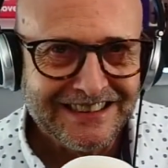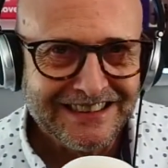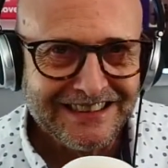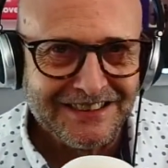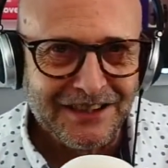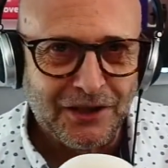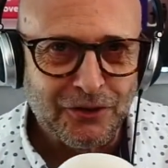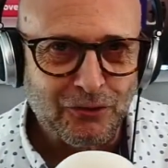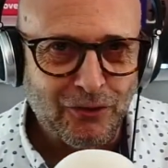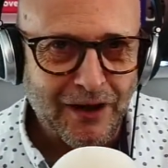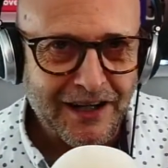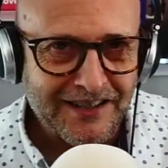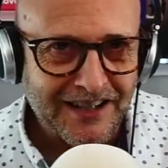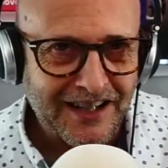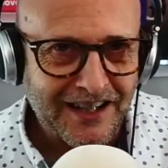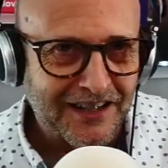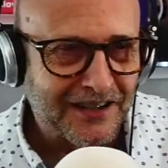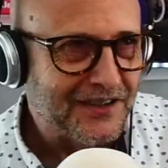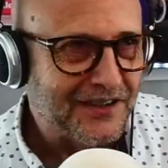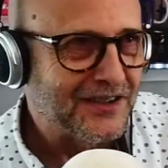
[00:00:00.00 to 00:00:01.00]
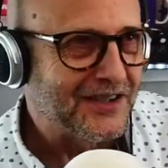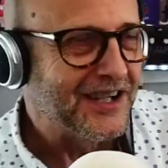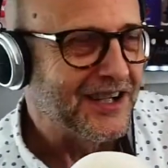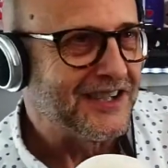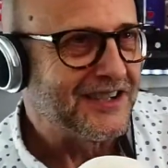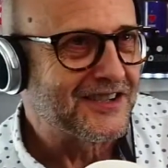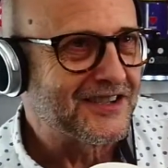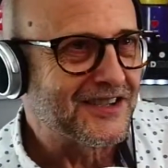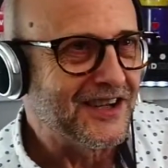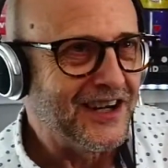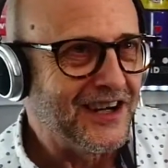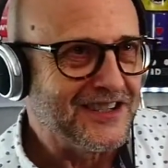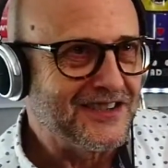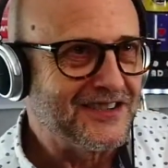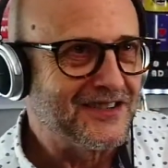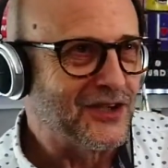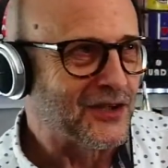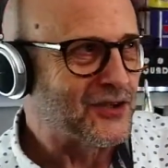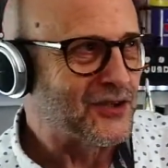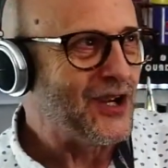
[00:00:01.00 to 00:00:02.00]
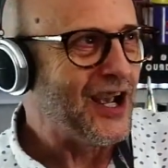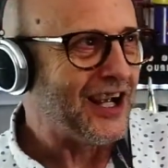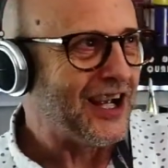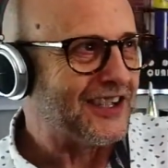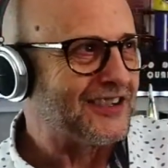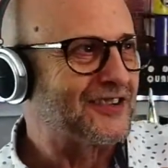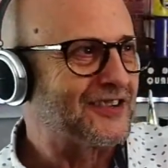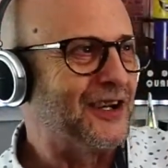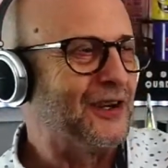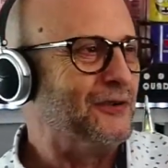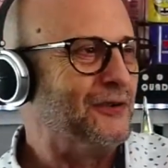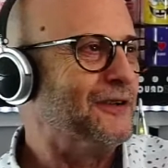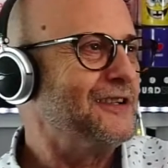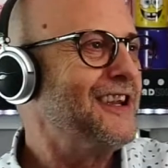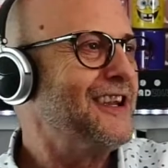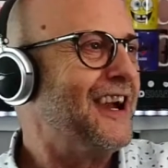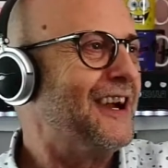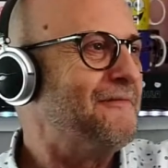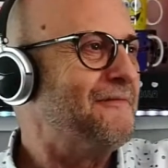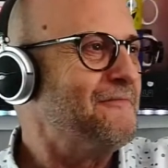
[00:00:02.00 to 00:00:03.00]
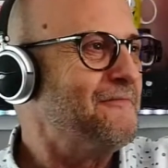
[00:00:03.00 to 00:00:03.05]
No granddad in sight just yet. So, yeah.